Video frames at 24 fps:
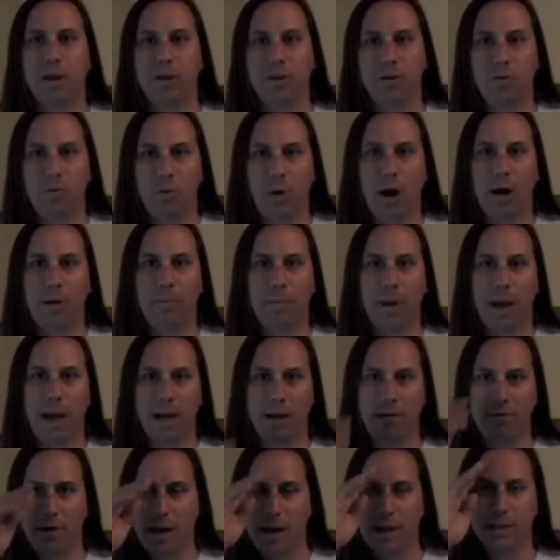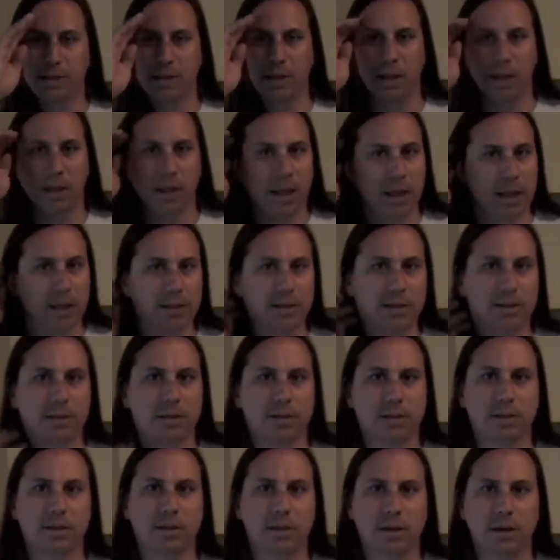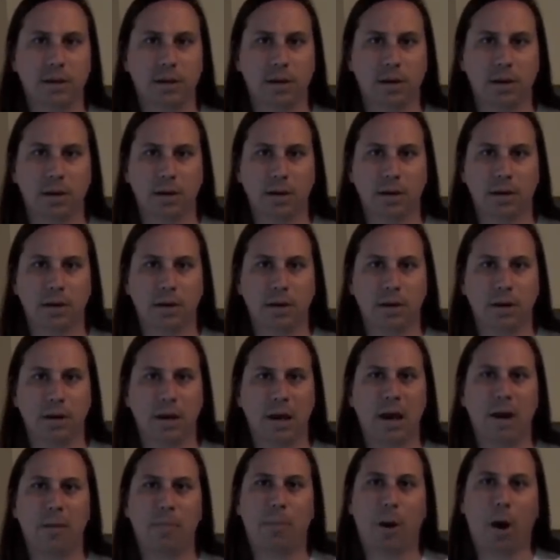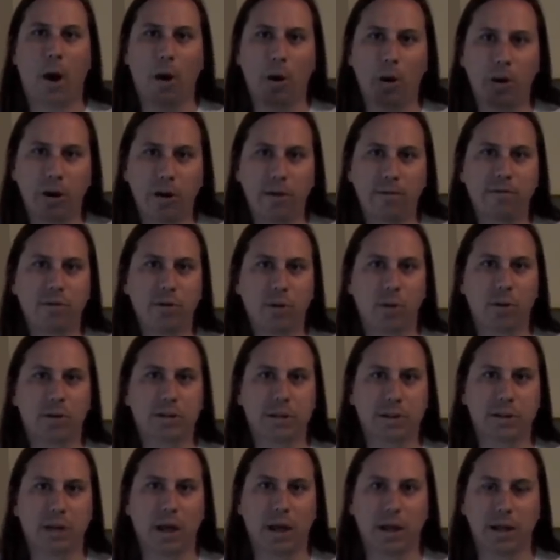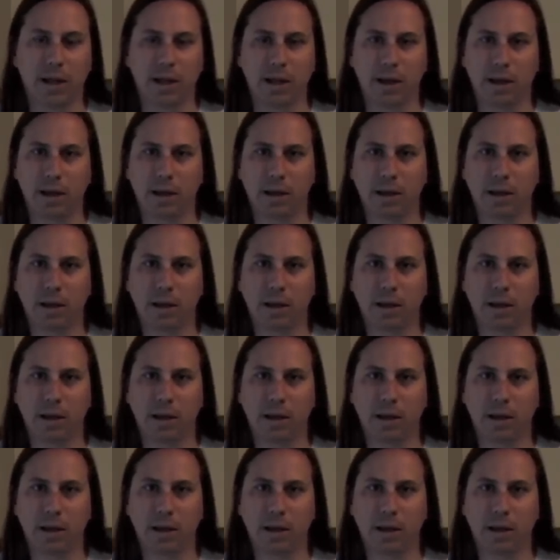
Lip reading: you want my advice on this. Part of your study,